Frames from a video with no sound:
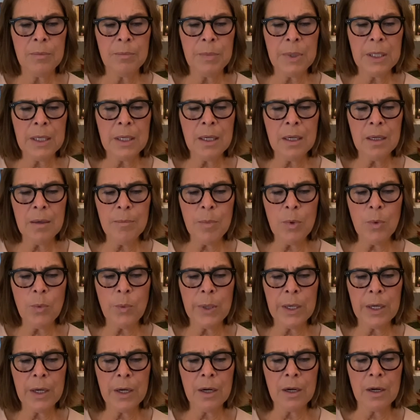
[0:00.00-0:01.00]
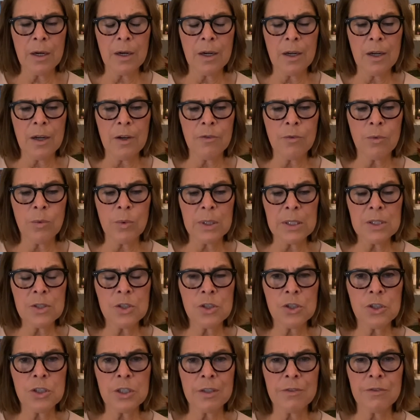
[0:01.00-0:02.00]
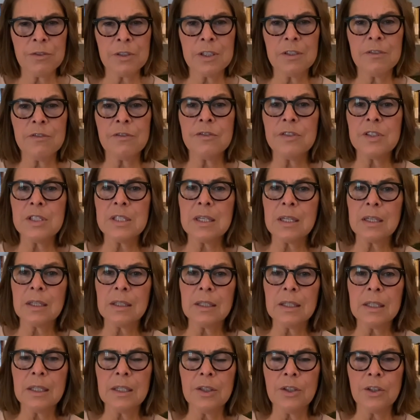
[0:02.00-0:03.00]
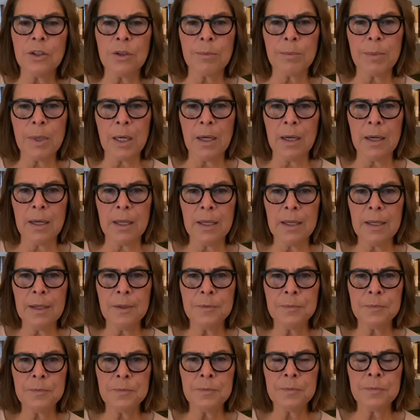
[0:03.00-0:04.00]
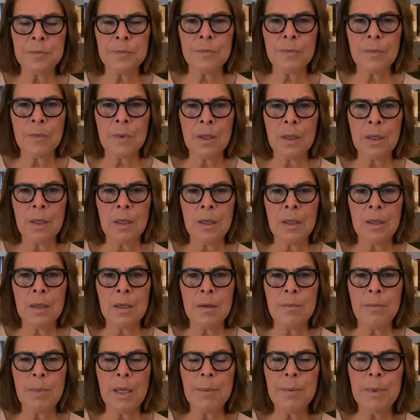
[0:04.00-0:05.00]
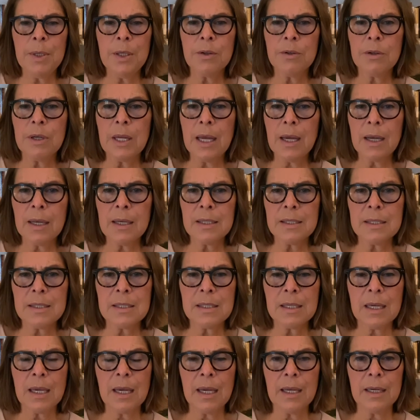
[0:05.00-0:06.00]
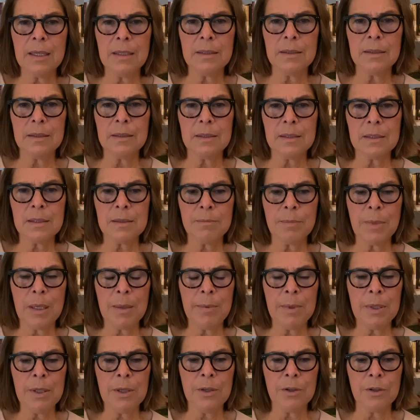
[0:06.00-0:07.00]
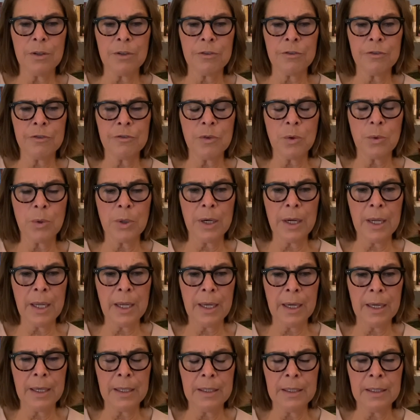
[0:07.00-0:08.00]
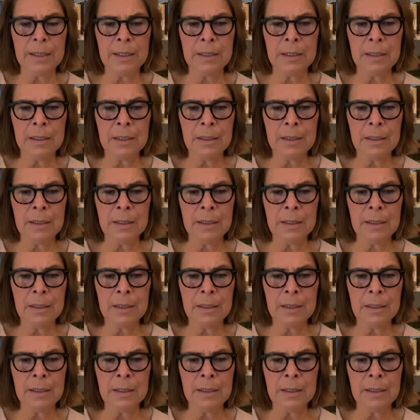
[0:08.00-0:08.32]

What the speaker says: become aware of what's shifted physically in your body. Maybe your neck has tightened, maybe your forehead,